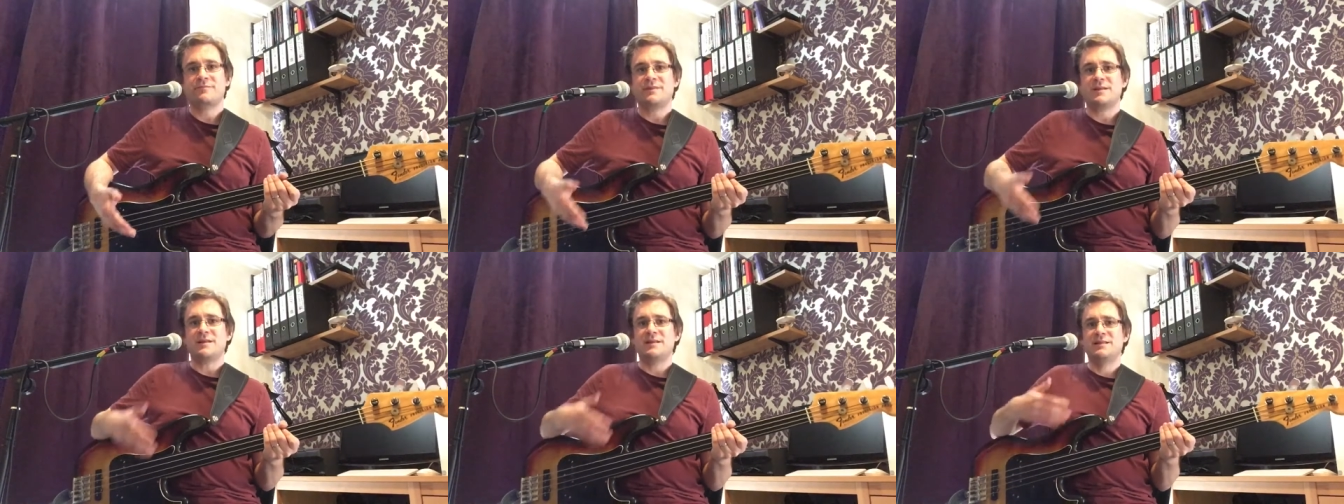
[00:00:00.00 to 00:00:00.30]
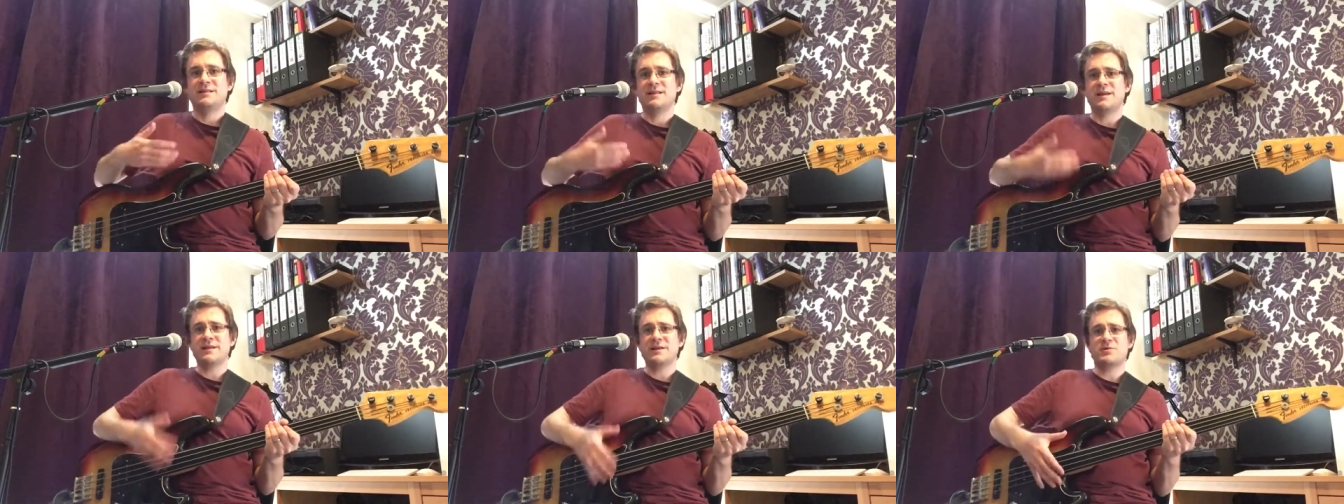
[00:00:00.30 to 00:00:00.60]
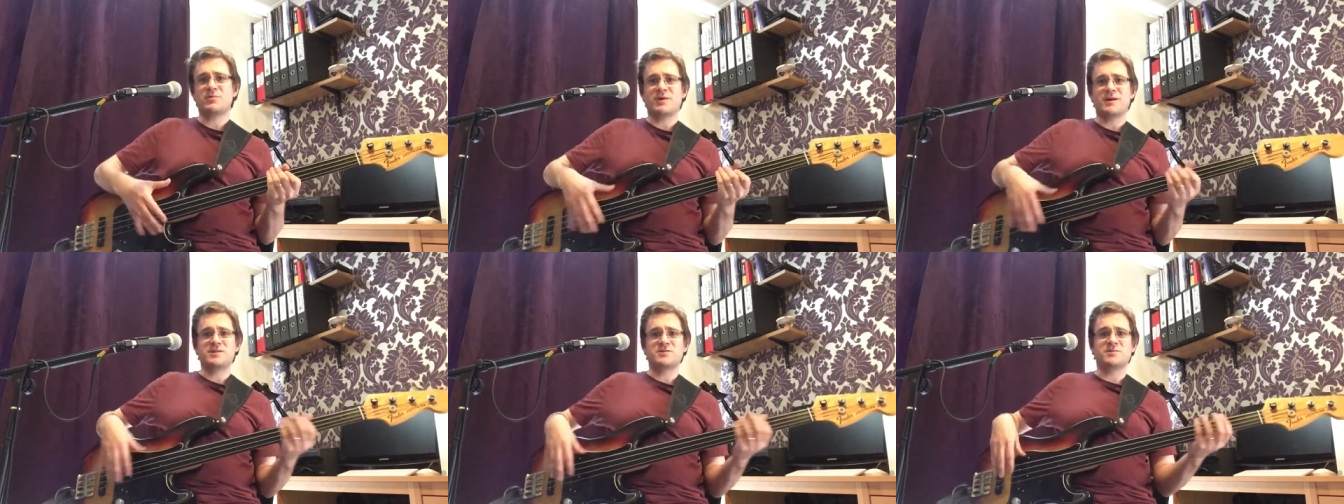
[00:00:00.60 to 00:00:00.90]

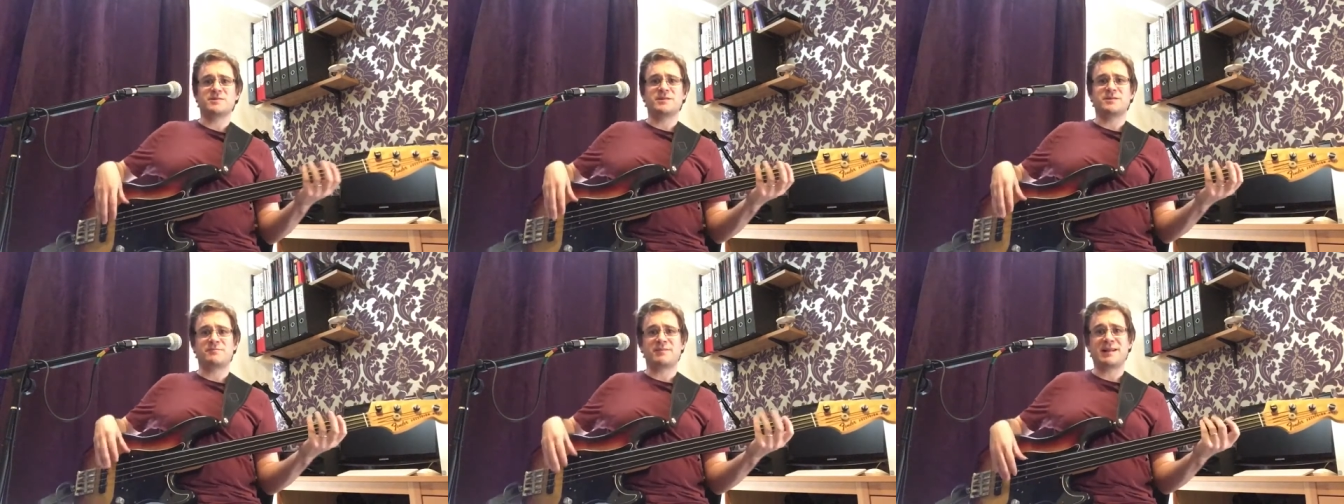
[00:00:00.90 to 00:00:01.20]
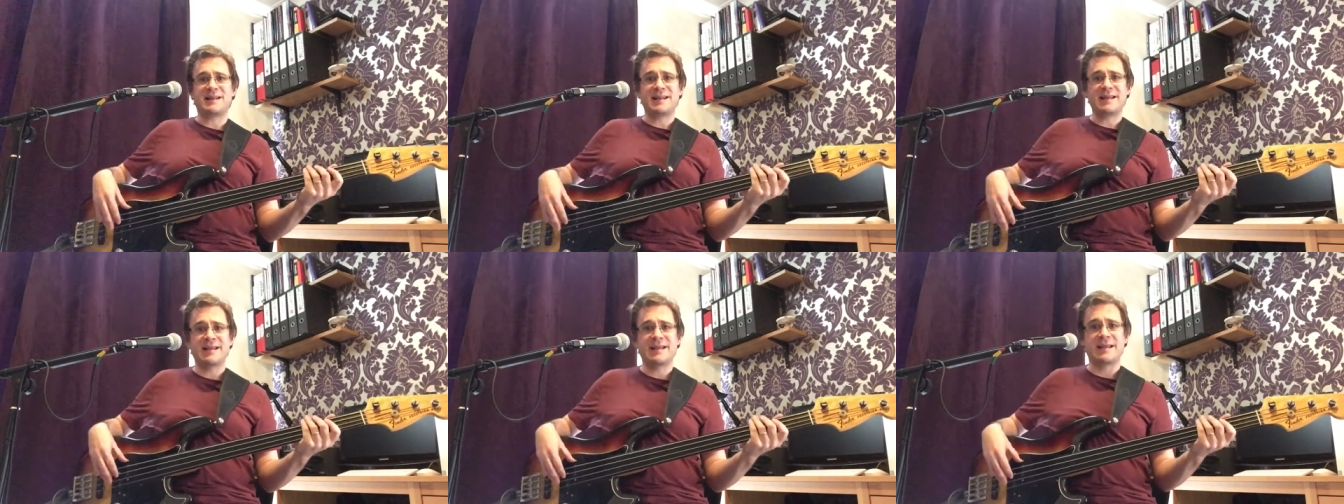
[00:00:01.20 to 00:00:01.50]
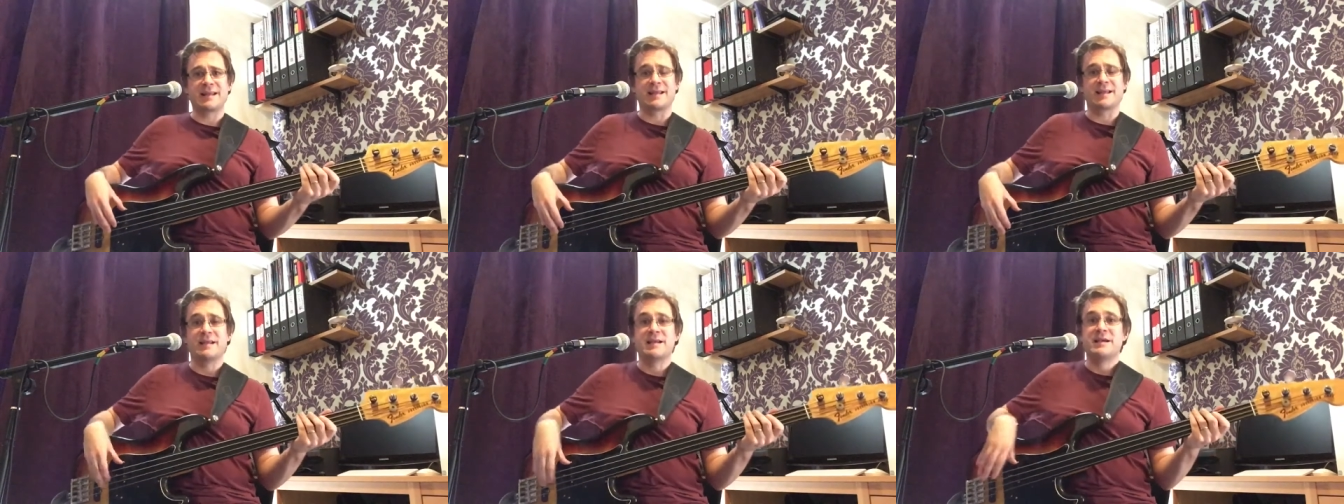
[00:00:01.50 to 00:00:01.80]
Likewise, when you're
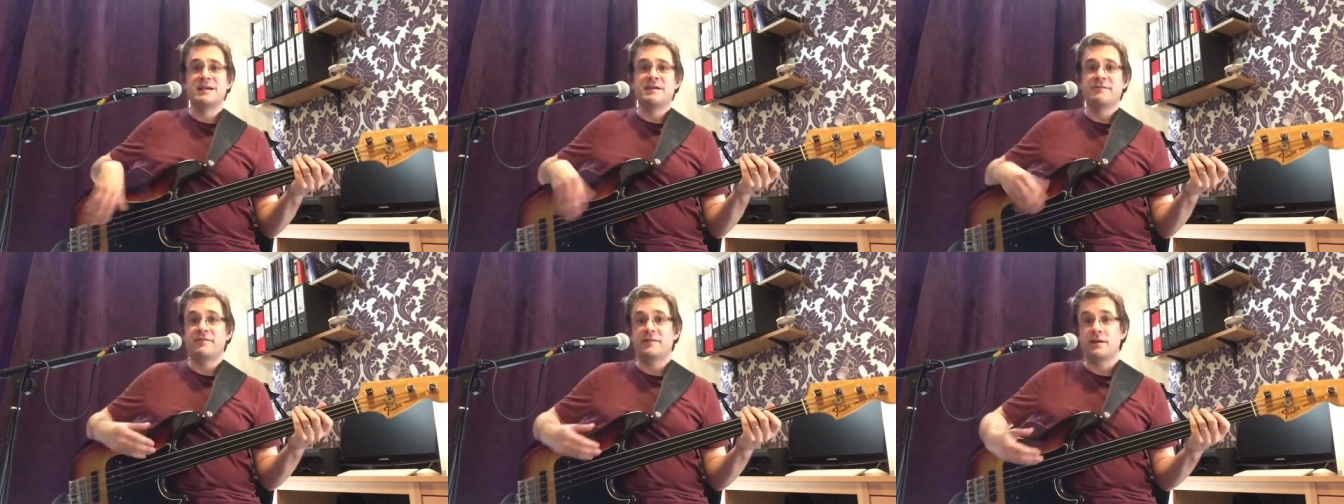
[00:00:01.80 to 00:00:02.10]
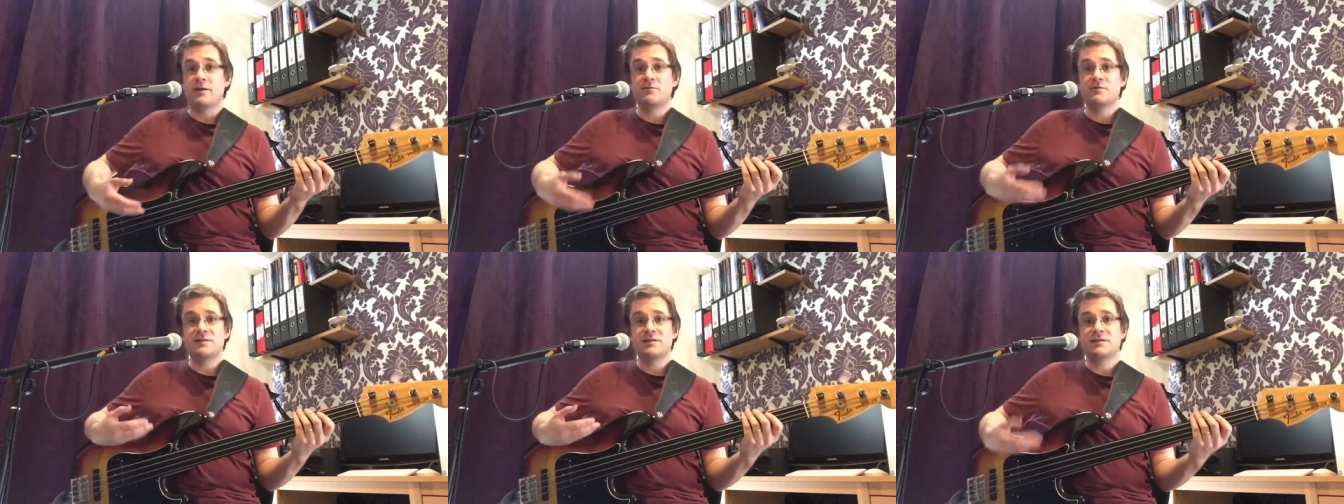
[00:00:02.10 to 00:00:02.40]
playing, if the only